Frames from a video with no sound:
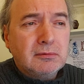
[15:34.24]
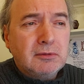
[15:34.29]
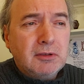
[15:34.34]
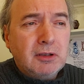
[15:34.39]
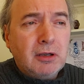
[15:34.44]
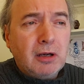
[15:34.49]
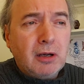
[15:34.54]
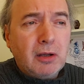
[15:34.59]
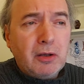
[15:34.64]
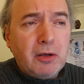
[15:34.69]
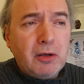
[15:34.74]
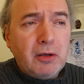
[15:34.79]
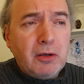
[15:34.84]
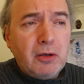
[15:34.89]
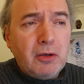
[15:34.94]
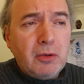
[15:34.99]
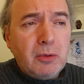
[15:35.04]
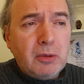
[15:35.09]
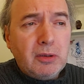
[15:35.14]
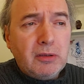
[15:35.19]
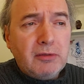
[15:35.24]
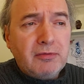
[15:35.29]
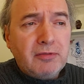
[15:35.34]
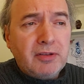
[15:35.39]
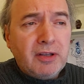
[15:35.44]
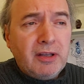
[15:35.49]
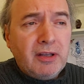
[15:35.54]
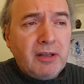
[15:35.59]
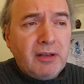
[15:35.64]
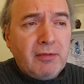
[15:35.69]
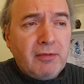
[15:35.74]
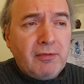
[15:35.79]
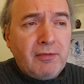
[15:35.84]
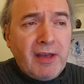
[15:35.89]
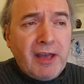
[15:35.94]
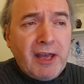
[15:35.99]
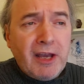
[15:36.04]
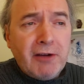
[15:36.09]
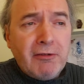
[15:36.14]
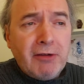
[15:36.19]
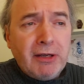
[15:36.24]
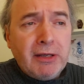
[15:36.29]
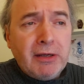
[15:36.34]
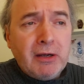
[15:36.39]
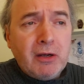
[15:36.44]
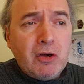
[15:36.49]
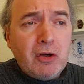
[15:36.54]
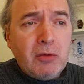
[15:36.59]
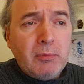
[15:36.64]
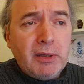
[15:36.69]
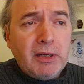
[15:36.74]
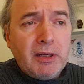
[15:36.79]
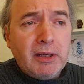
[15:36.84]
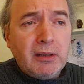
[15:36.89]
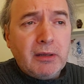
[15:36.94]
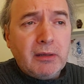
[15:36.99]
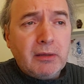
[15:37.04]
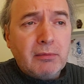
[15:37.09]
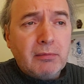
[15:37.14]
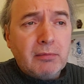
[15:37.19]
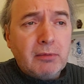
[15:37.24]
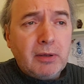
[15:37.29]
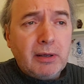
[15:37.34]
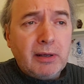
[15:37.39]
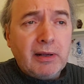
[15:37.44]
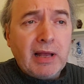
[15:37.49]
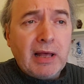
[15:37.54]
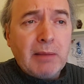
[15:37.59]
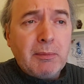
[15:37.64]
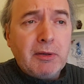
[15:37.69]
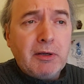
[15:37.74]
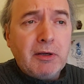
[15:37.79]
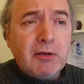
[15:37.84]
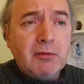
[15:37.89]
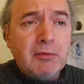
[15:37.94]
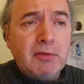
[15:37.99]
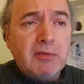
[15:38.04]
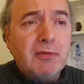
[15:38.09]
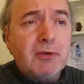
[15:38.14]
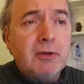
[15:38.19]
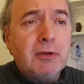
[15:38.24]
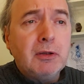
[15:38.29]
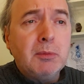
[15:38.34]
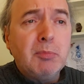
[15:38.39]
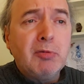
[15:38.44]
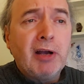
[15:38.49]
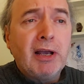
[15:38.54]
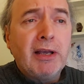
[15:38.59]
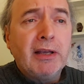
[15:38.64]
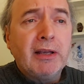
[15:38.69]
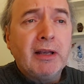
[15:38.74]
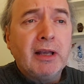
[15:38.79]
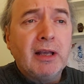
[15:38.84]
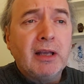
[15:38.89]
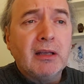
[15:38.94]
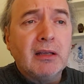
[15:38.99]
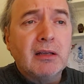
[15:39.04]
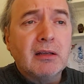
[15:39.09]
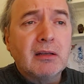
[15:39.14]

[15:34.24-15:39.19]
Glow of fairy gloaming through the glamour of a full bright night.